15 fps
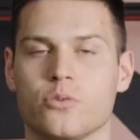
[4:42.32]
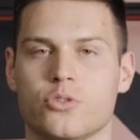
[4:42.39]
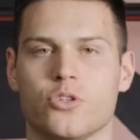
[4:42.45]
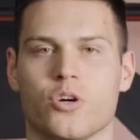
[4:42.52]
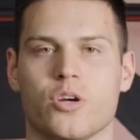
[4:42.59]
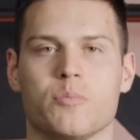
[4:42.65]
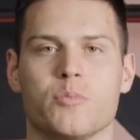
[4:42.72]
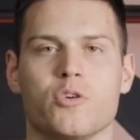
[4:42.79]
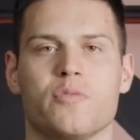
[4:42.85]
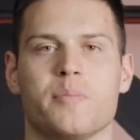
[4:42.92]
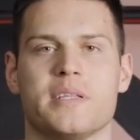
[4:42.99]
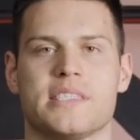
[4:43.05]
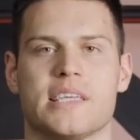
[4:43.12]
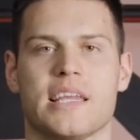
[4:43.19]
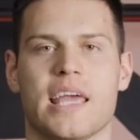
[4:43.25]
joint
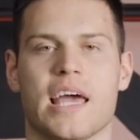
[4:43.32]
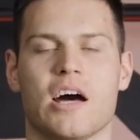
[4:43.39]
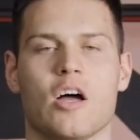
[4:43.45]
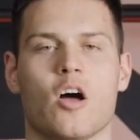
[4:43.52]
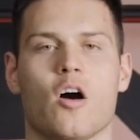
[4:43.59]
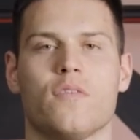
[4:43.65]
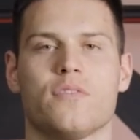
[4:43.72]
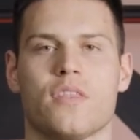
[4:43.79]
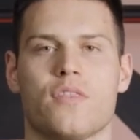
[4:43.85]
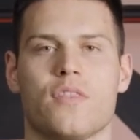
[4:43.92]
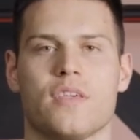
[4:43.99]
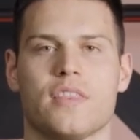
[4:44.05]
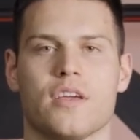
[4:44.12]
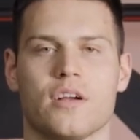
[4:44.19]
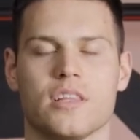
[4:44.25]
movements and how I often
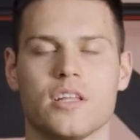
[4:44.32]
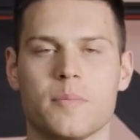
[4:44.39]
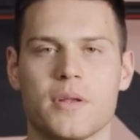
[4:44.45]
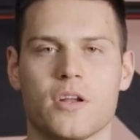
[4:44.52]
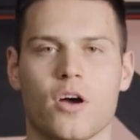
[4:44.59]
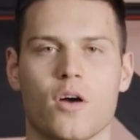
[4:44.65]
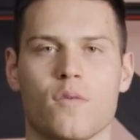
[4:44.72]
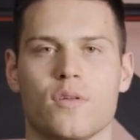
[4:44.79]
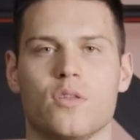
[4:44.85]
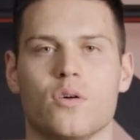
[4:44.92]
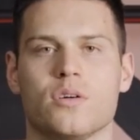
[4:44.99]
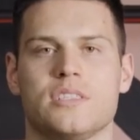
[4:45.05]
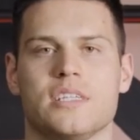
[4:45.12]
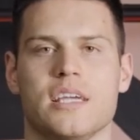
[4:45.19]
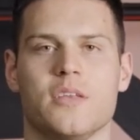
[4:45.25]
think they're a little bit
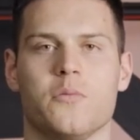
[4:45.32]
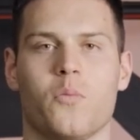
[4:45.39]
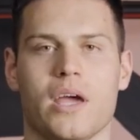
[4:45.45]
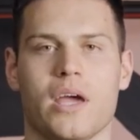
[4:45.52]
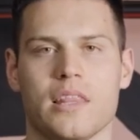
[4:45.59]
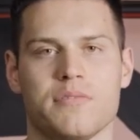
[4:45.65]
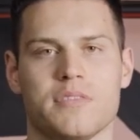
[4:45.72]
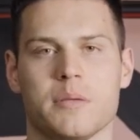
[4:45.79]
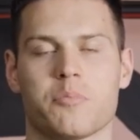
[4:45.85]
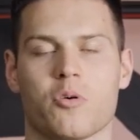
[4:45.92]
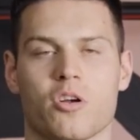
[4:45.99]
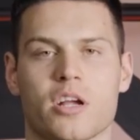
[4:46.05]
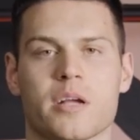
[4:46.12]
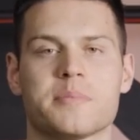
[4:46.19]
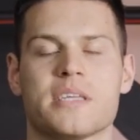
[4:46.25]
overlooked in weightlifting
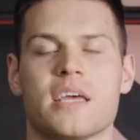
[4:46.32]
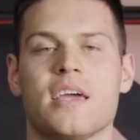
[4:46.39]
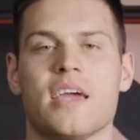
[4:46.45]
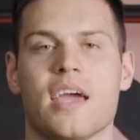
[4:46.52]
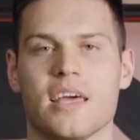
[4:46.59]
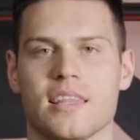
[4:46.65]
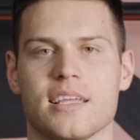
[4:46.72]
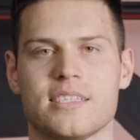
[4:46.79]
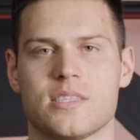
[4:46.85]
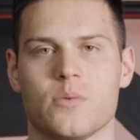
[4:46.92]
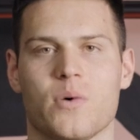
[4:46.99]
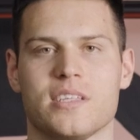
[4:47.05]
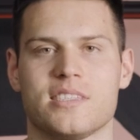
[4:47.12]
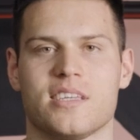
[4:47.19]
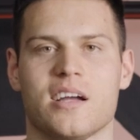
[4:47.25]
programs, at least the
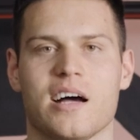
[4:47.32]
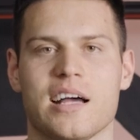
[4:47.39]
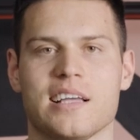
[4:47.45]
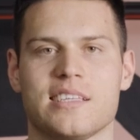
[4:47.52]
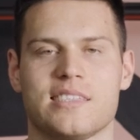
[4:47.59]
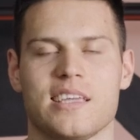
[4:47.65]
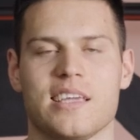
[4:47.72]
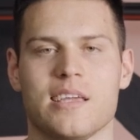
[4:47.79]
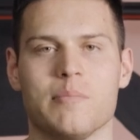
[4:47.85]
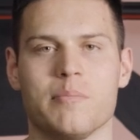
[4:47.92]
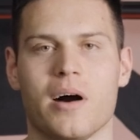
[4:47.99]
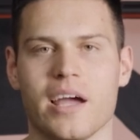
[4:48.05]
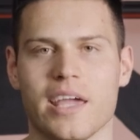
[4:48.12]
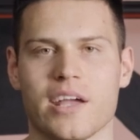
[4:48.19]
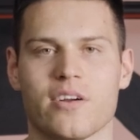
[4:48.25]
ones that I see in
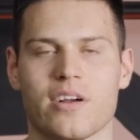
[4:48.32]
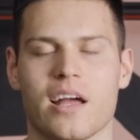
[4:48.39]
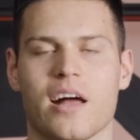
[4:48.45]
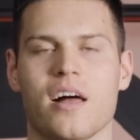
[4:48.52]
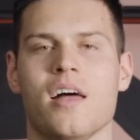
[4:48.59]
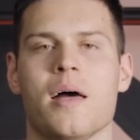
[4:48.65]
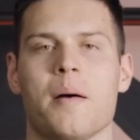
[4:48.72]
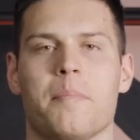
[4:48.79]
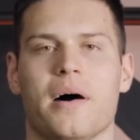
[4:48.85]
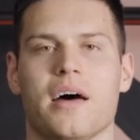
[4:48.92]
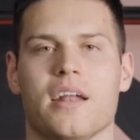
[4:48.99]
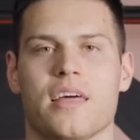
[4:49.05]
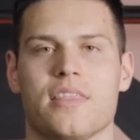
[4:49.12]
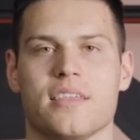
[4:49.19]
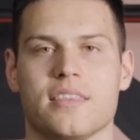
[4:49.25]
my area,
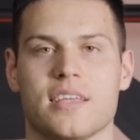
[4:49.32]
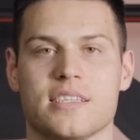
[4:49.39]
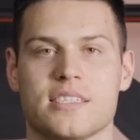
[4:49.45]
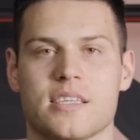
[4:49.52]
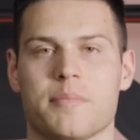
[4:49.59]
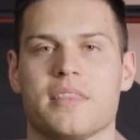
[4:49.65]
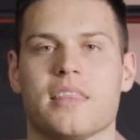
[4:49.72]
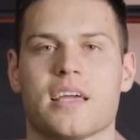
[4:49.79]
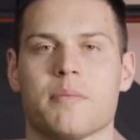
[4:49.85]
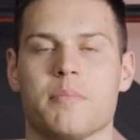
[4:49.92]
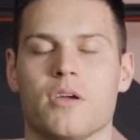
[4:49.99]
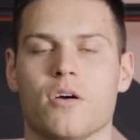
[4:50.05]
but I think they're something that can be